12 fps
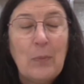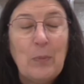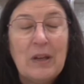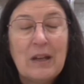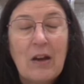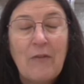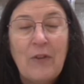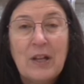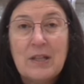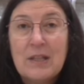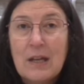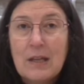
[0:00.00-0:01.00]
Be
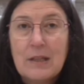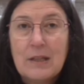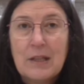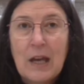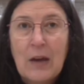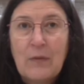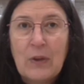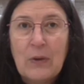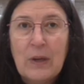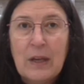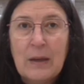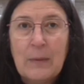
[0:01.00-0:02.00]
fantastic to have you
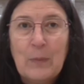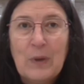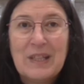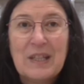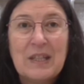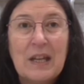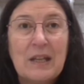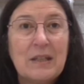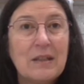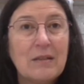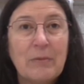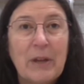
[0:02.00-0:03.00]
here. As I
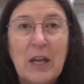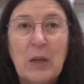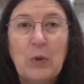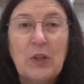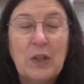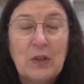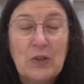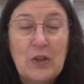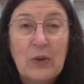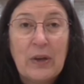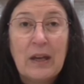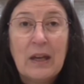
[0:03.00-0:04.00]
said, anybody can
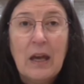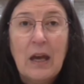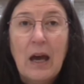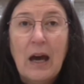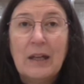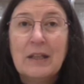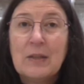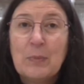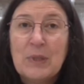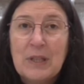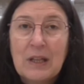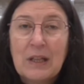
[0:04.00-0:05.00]
do it, and it's
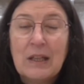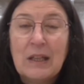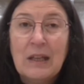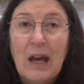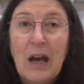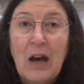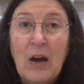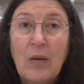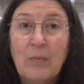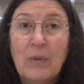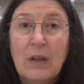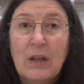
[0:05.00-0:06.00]
particularly
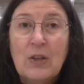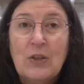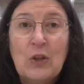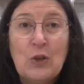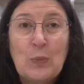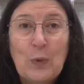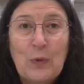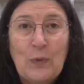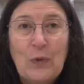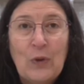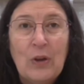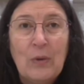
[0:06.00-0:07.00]
suitable
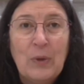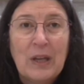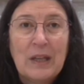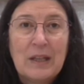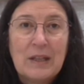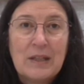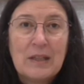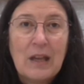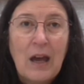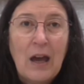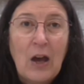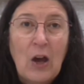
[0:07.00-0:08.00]
for beginners.
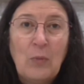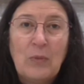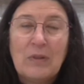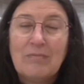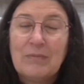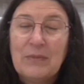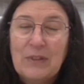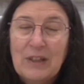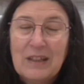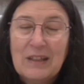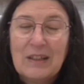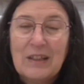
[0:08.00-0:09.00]

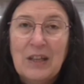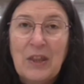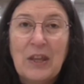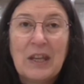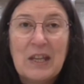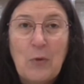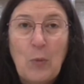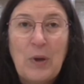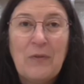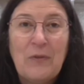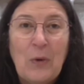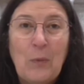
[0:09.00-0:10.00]
I think it will be
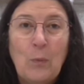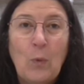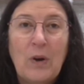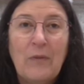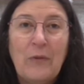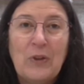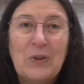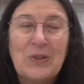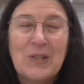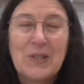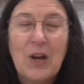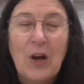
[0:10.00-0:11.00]
a fun one for you
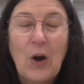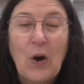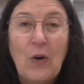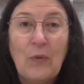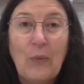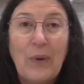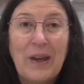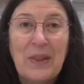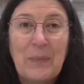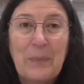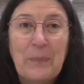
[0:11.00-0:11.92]
to start off with.